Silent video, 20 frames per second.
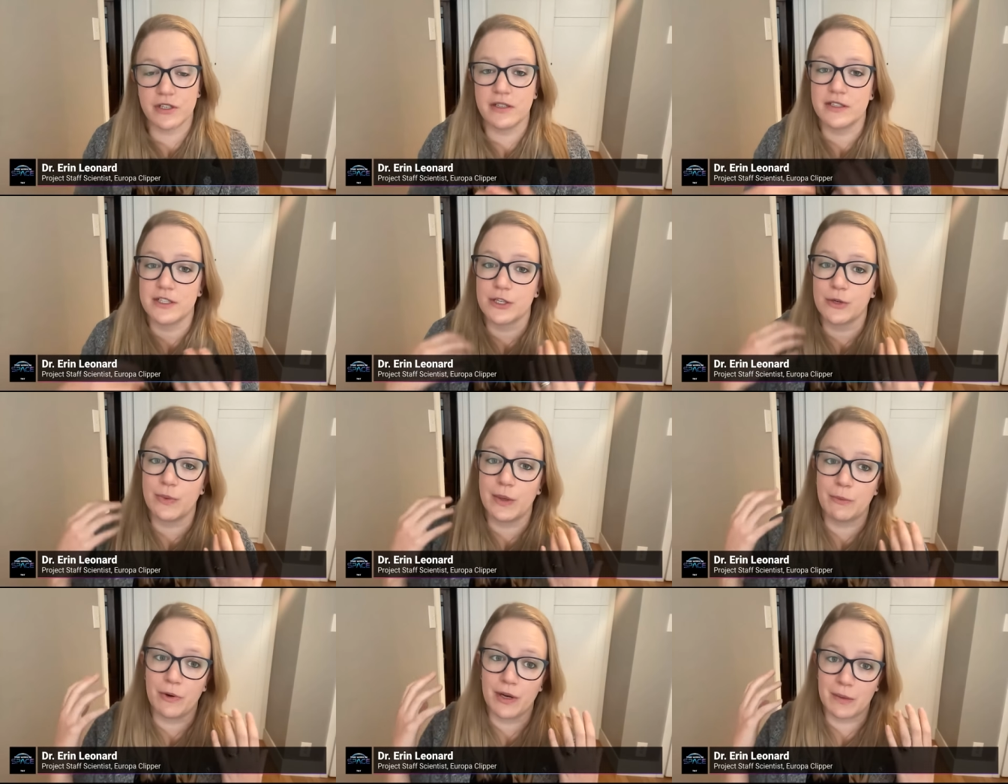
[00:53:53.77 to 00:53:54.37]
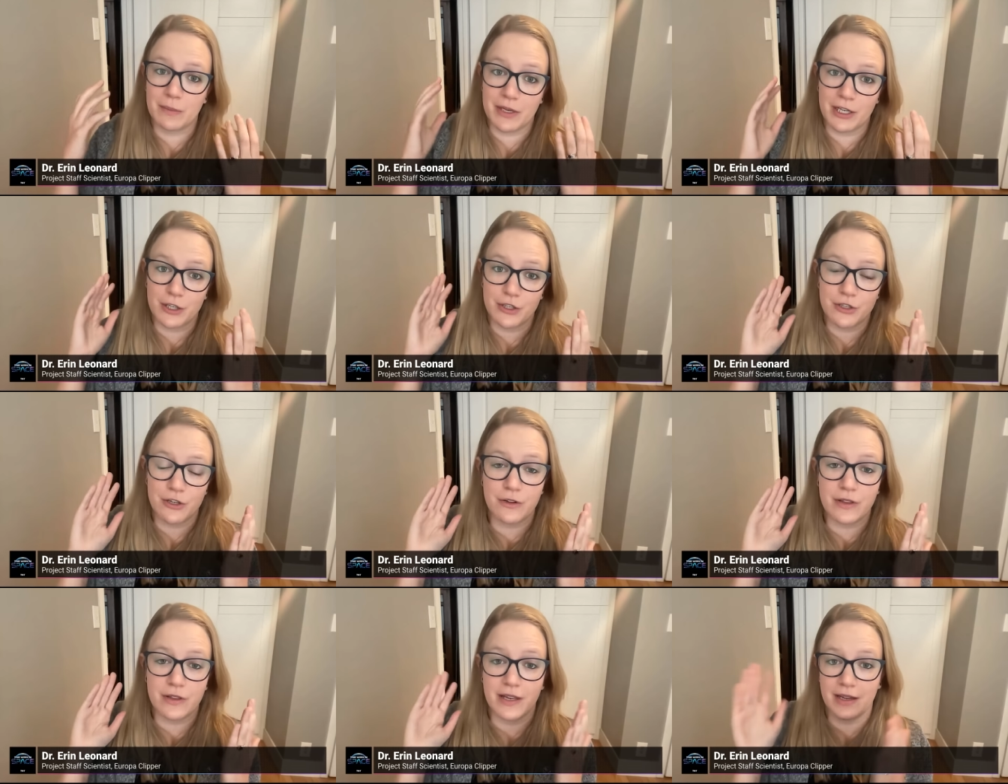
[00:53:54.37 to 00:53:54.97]
And so we want to make
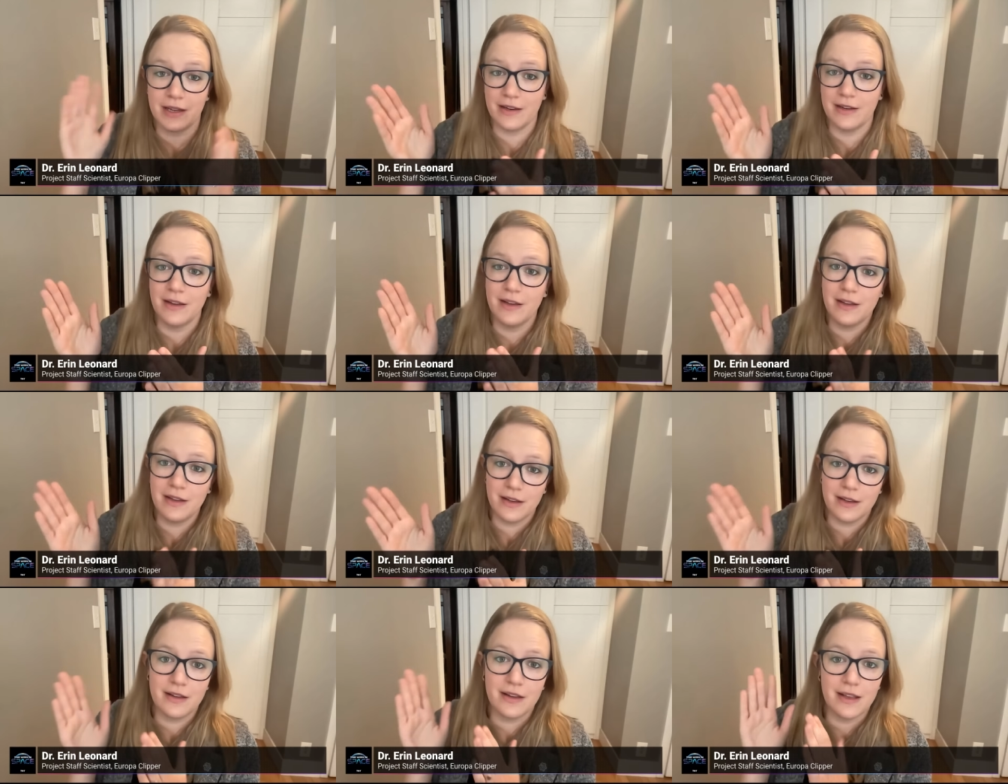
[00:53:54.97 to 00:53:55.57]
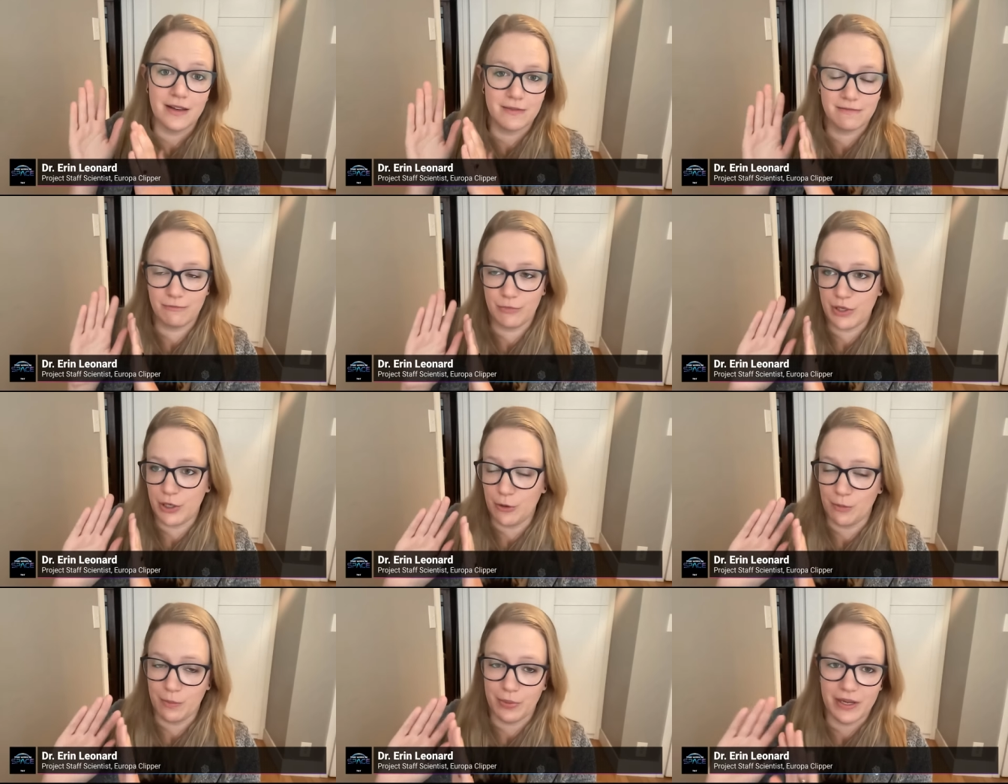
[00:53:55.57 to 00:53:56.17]
sure that
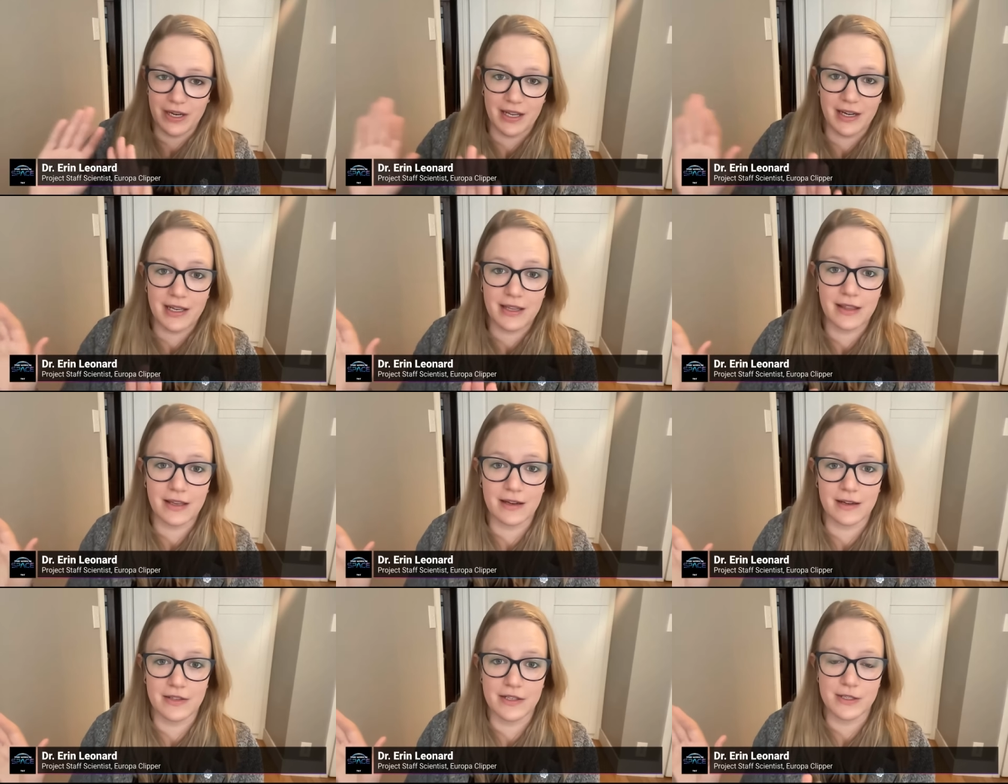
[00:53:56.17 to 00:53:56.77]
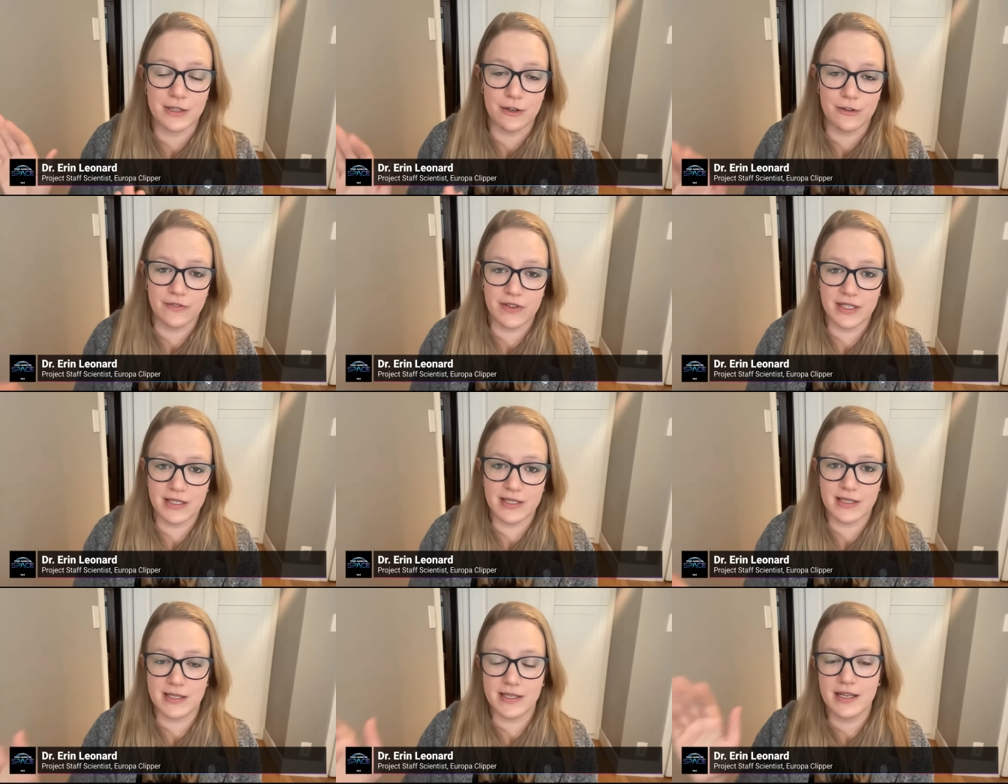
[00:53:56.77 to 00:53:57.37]
we don't put anything on the
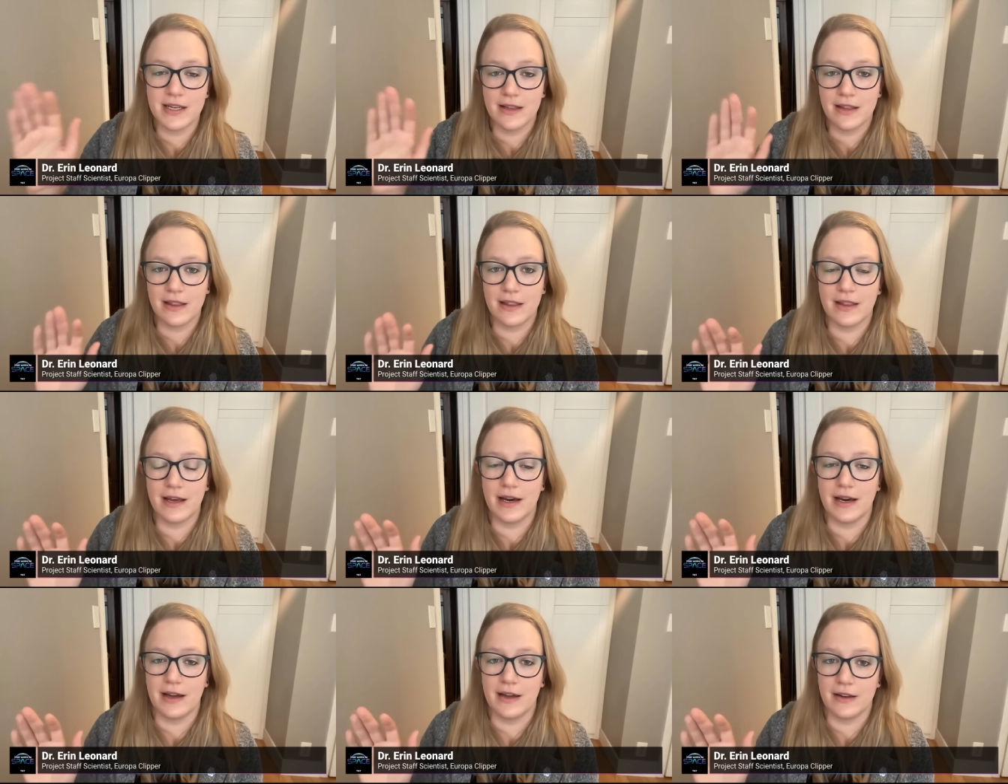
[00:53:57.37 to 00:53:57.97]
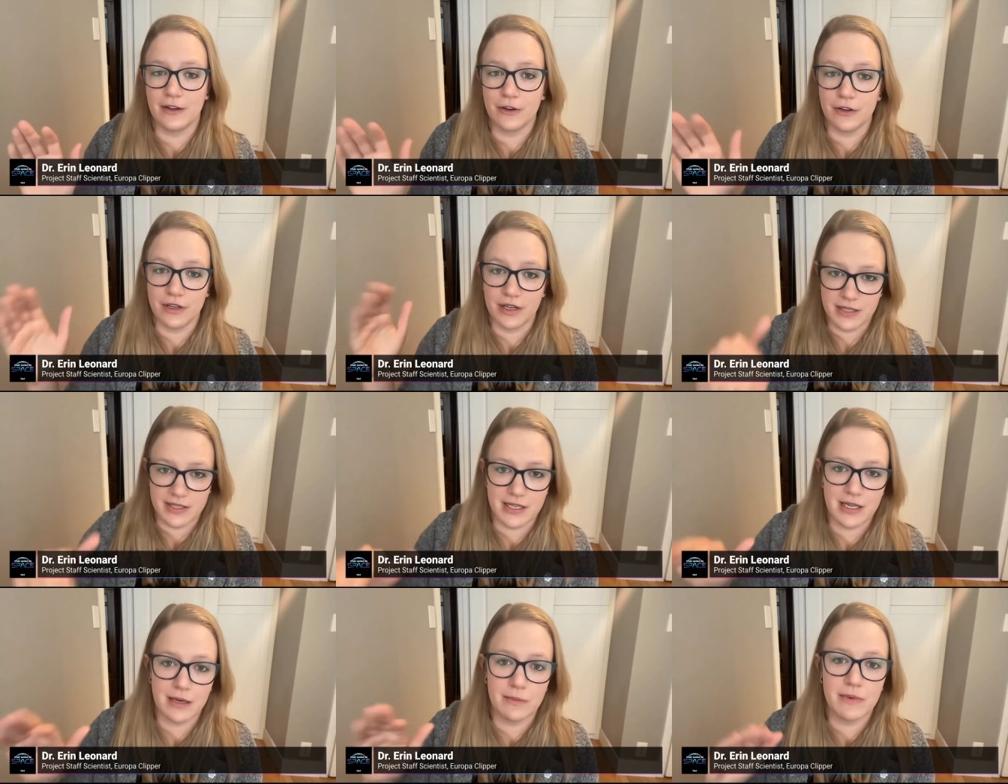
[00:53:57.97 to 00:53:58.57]
surface that could
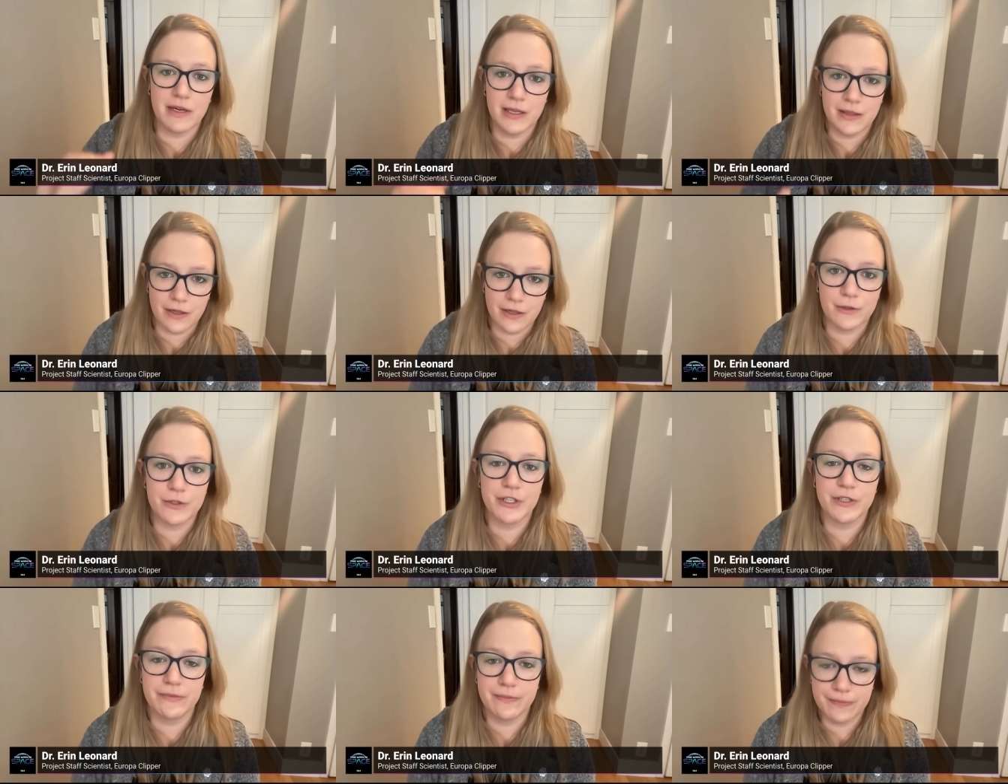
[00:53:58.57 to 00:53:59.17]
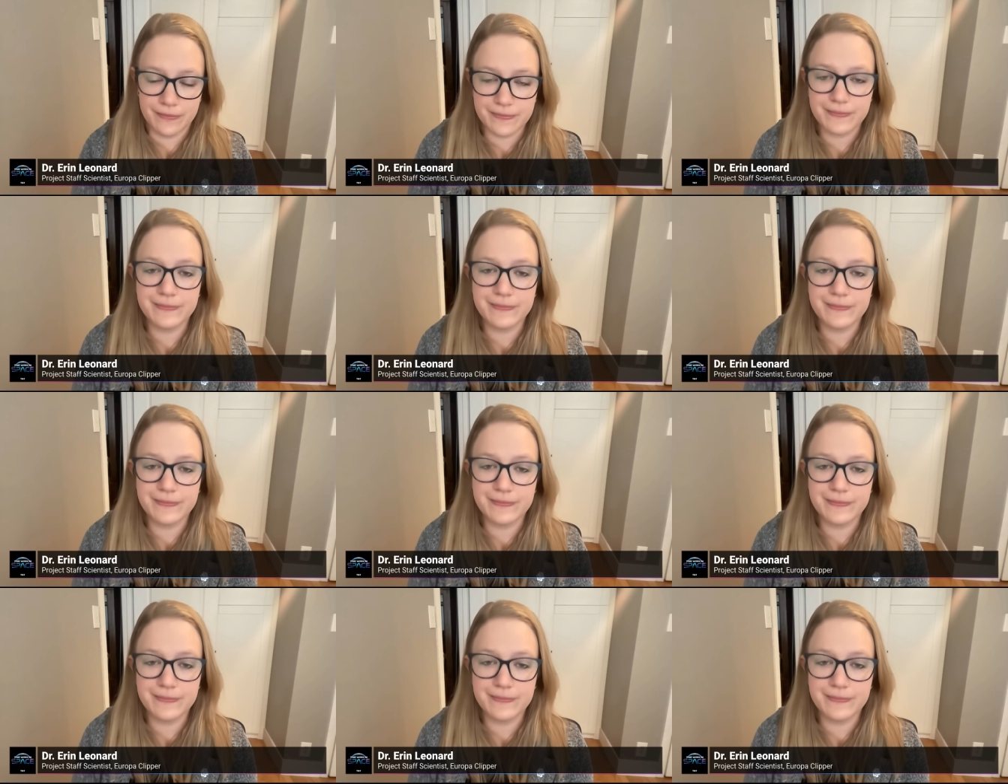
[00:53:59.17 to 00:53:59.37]
contaminate the ocean.